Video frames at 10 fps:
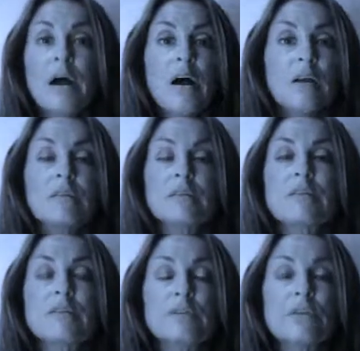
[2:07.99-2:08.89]
Uh,
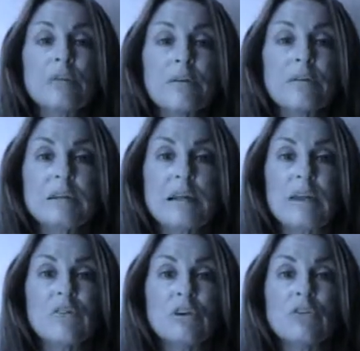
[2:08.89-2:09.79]
listen to your real estate
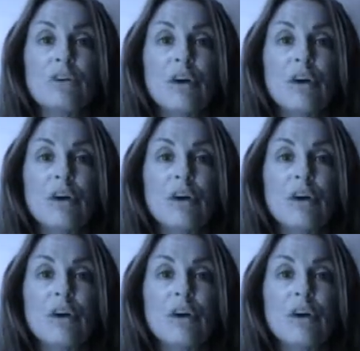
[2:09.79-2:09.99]
agent.